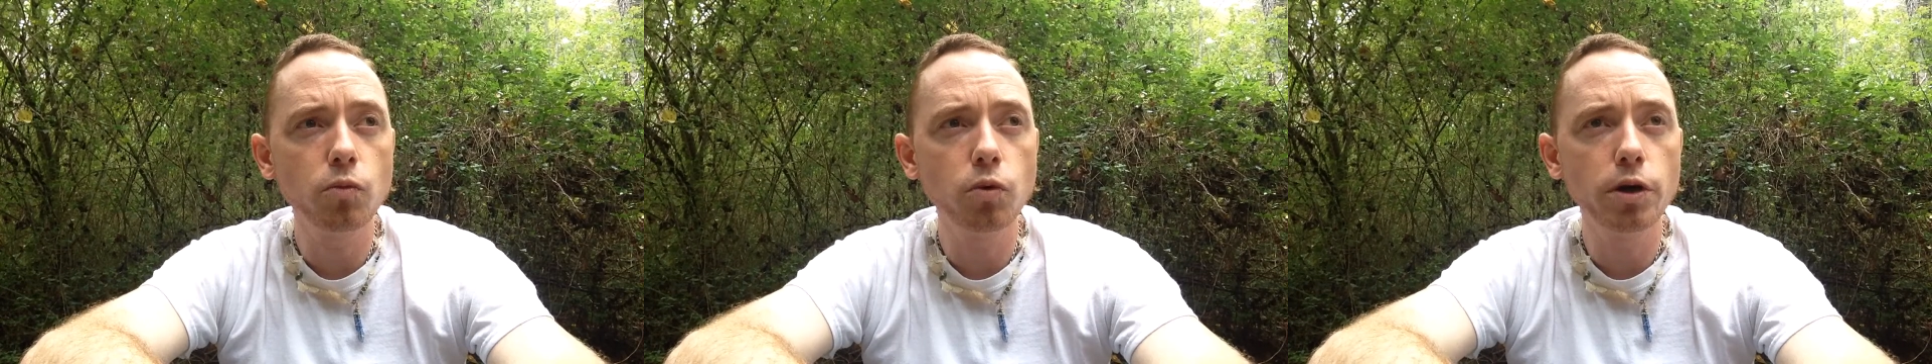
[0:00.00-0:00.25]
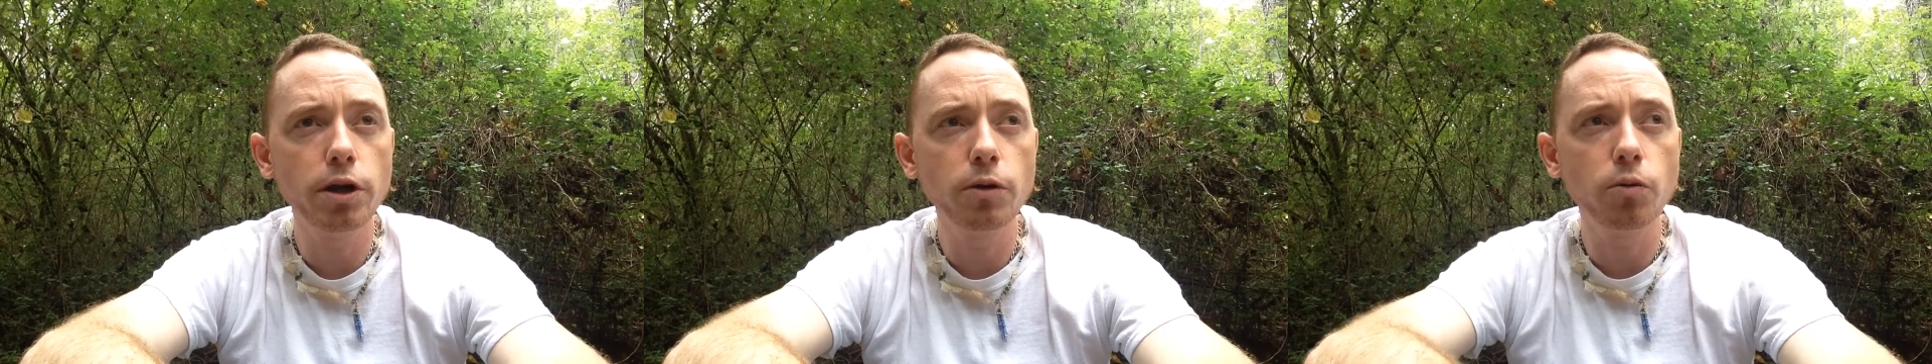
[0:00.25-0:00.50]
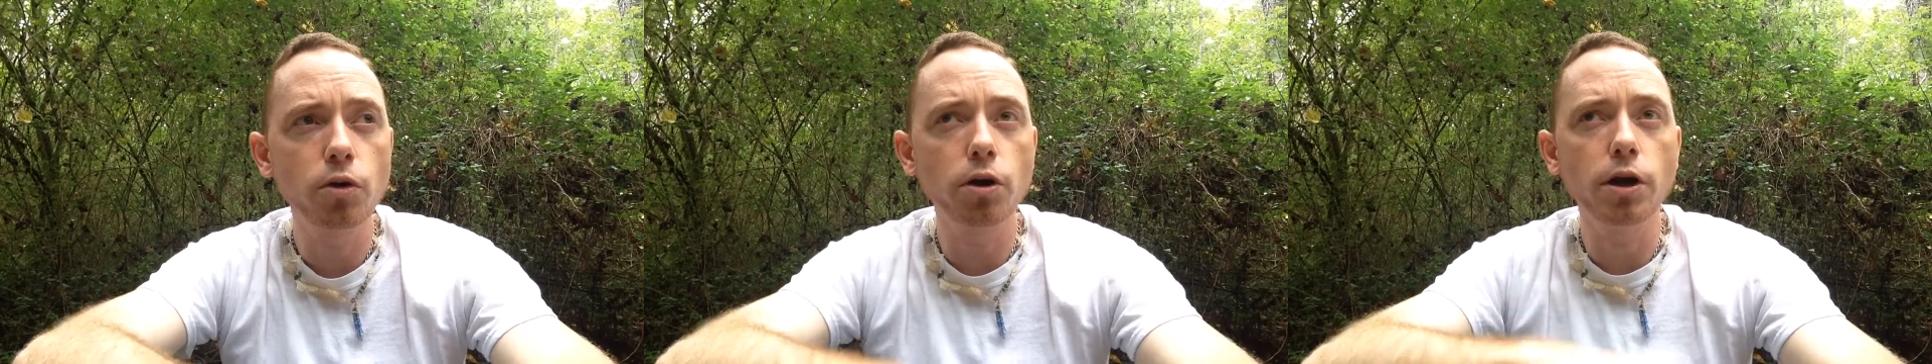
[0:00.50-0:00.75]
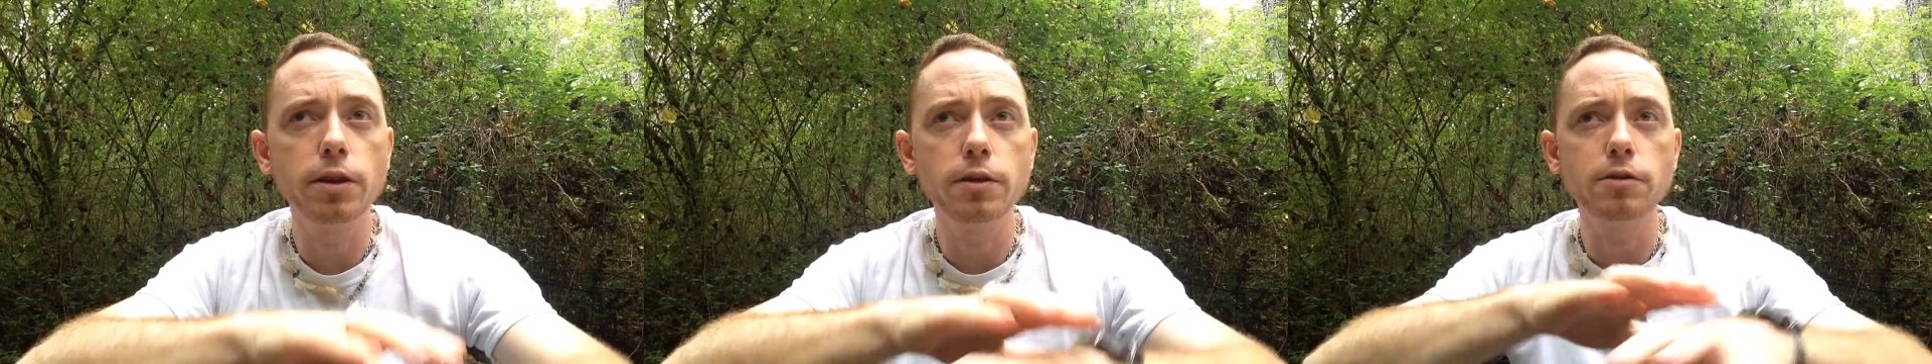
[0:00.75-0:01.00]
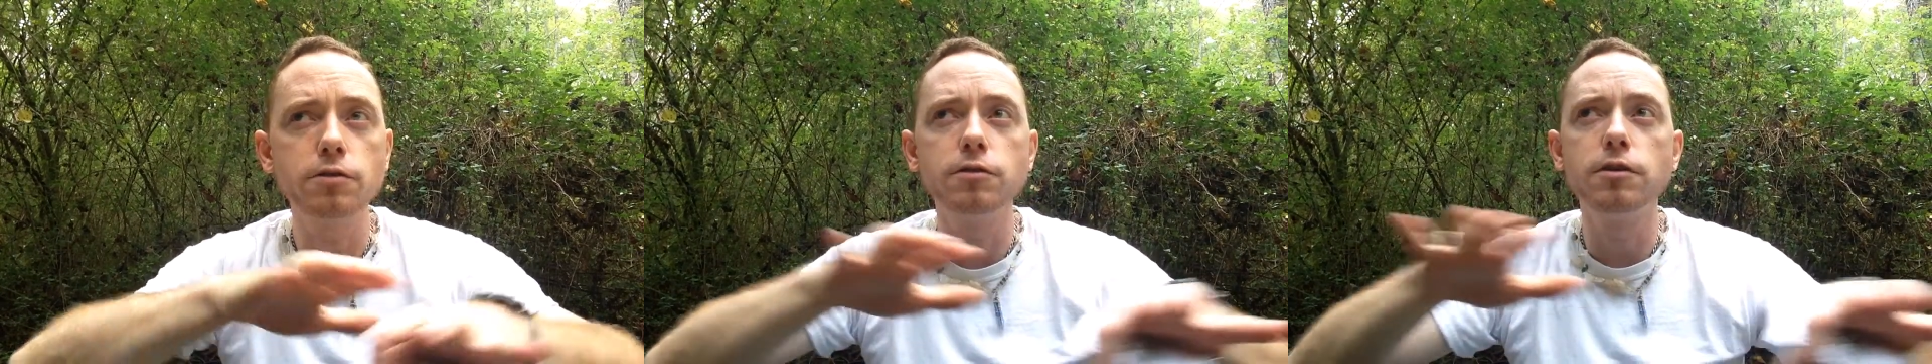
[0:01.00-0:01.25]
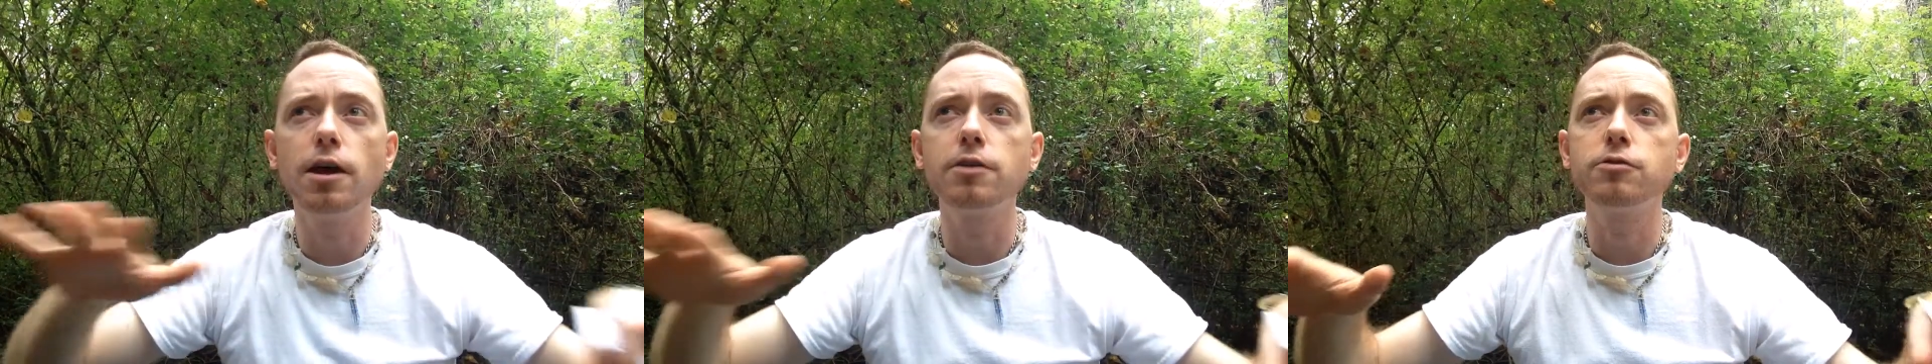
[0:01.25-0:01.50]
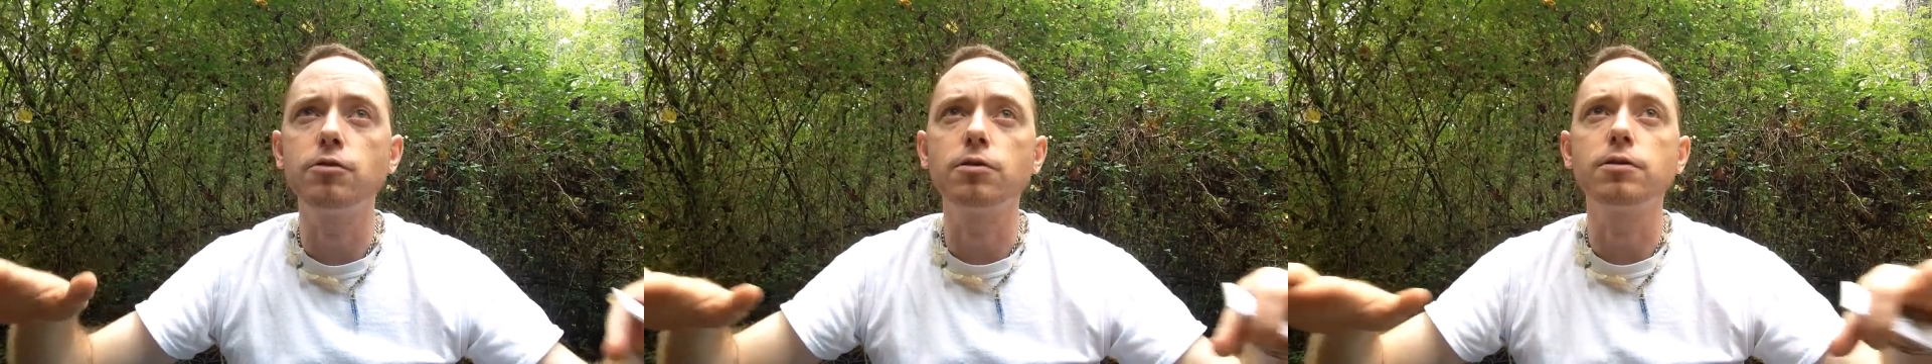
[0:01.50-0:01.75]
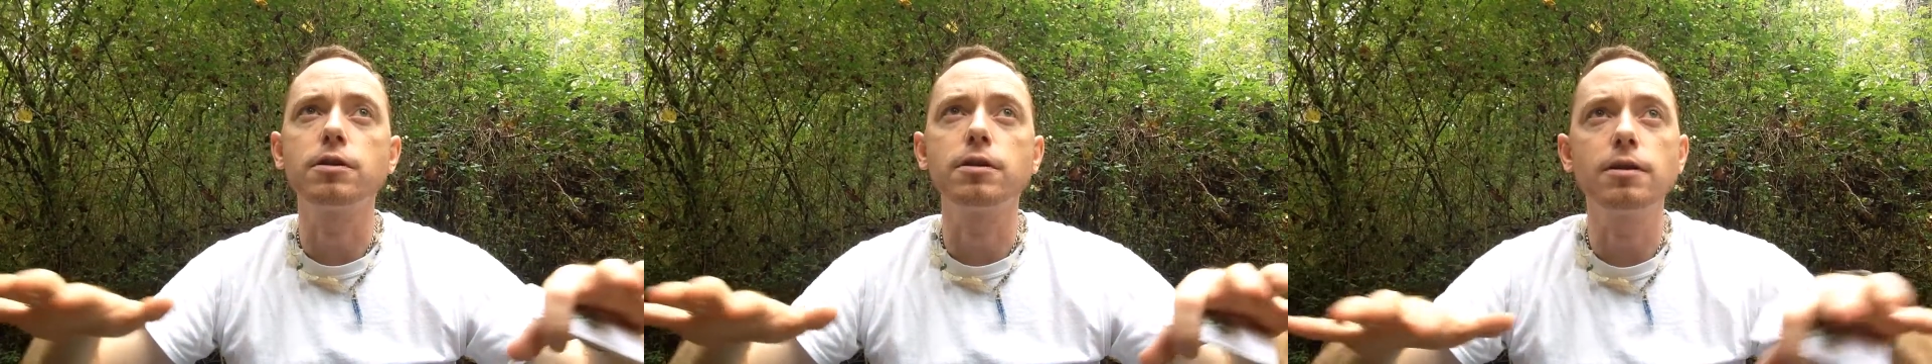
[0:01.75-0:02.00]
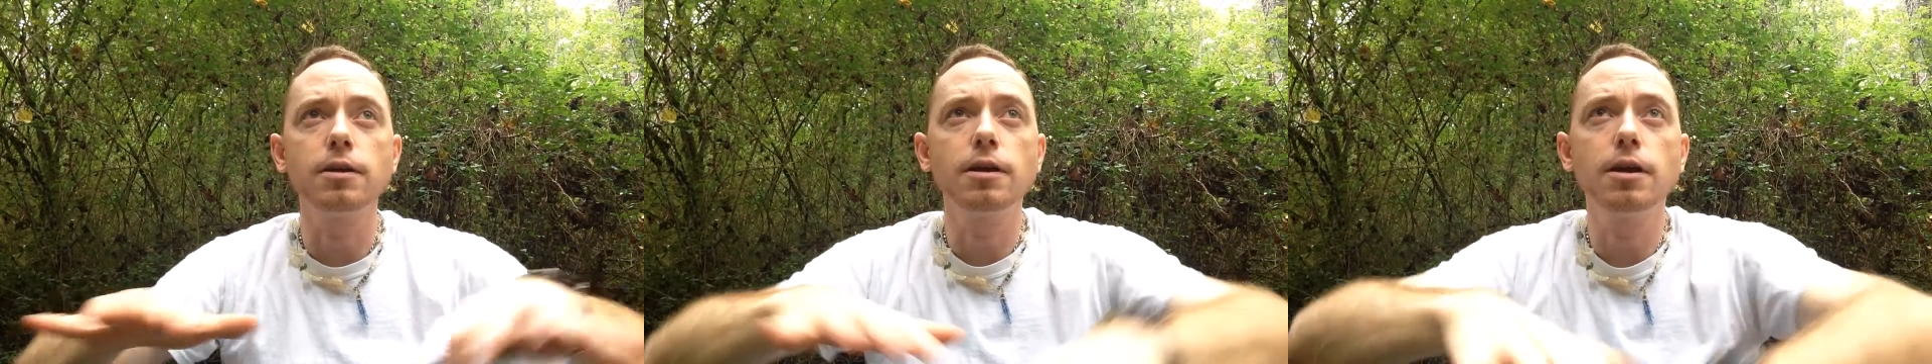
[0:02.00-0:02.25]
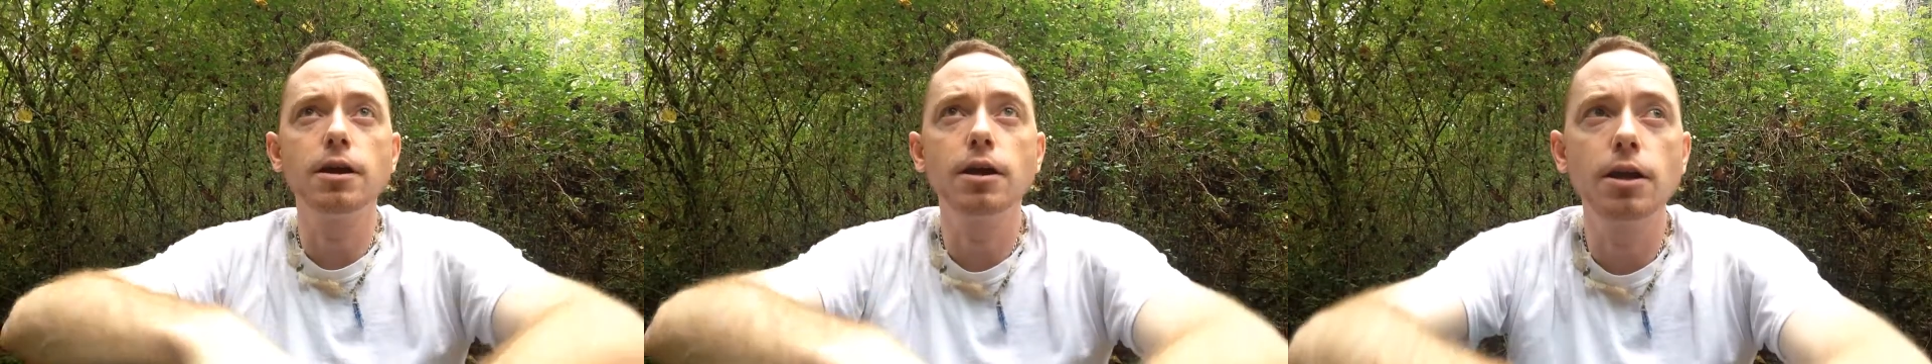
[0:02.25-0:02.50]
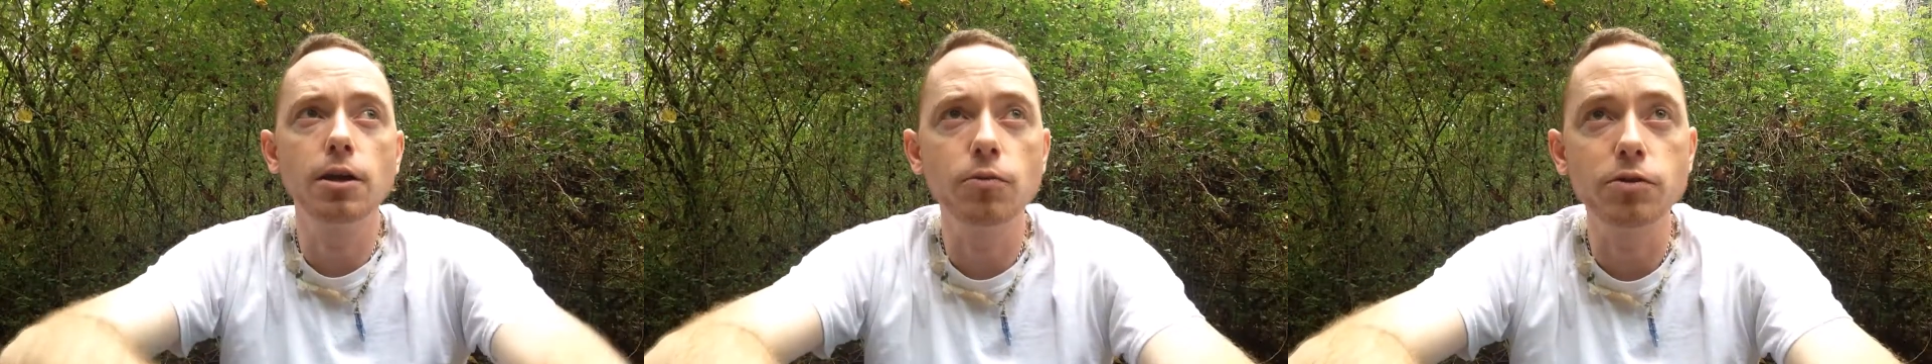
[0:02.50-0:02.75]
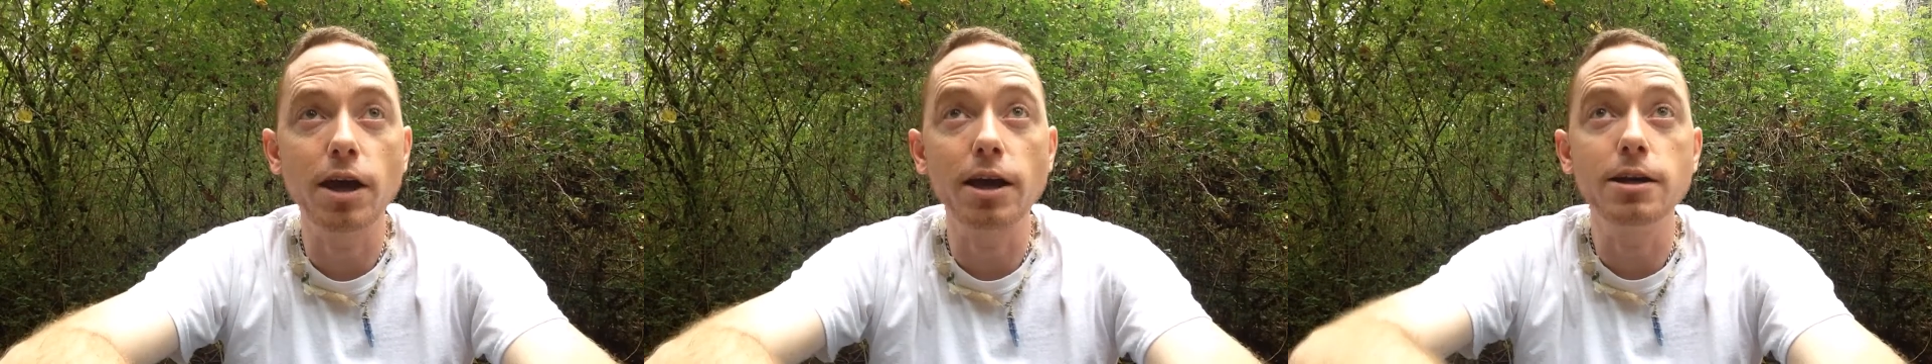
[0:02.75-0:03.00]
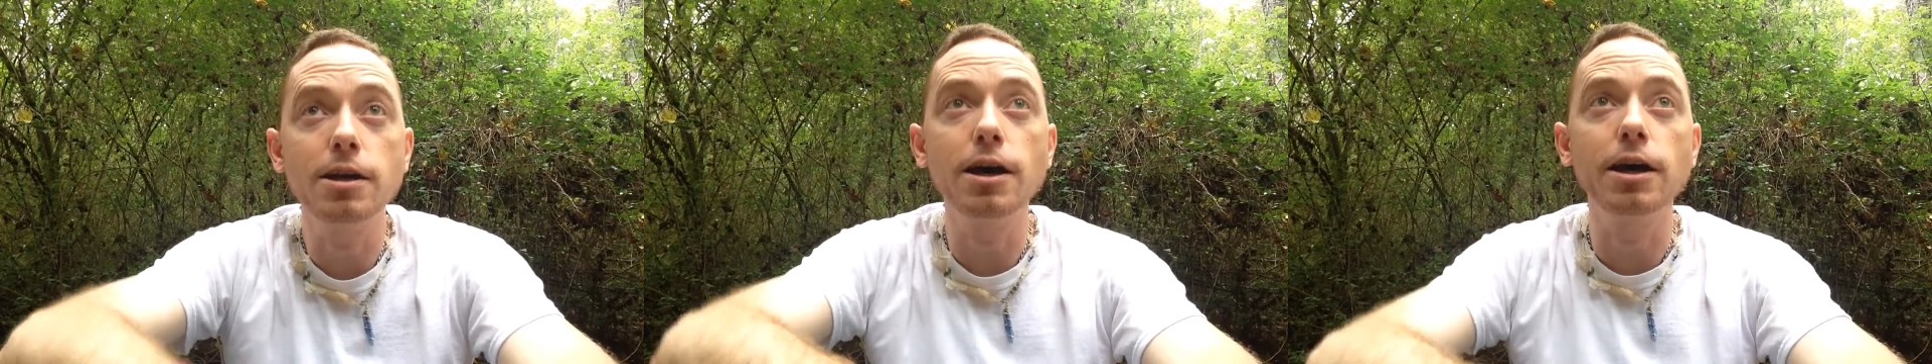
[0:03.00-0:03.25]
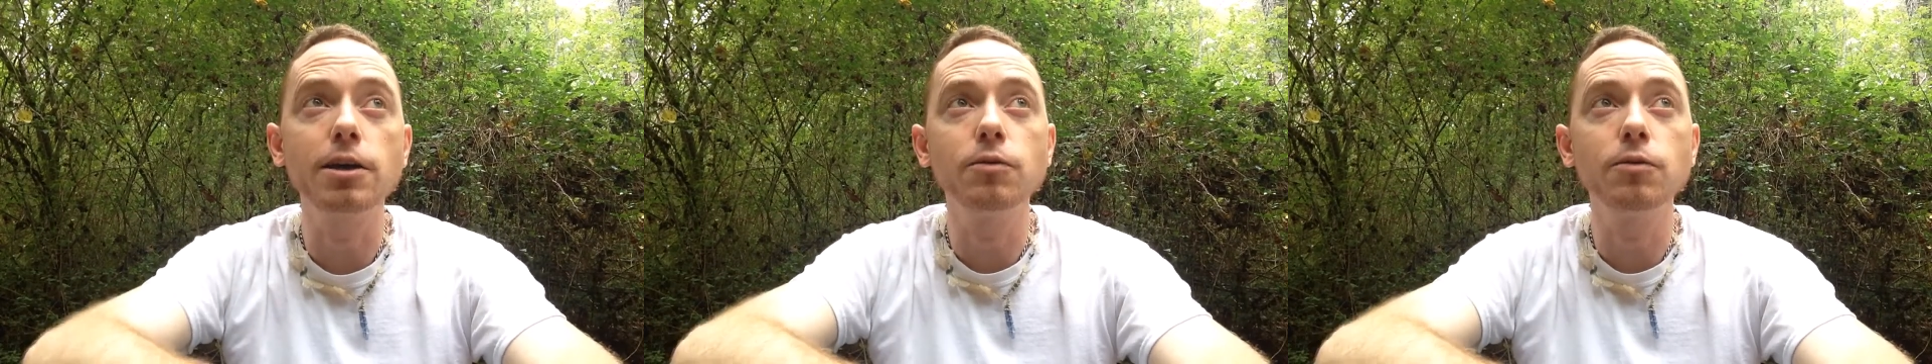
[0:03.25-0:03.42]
we were in this desert, and it was at night.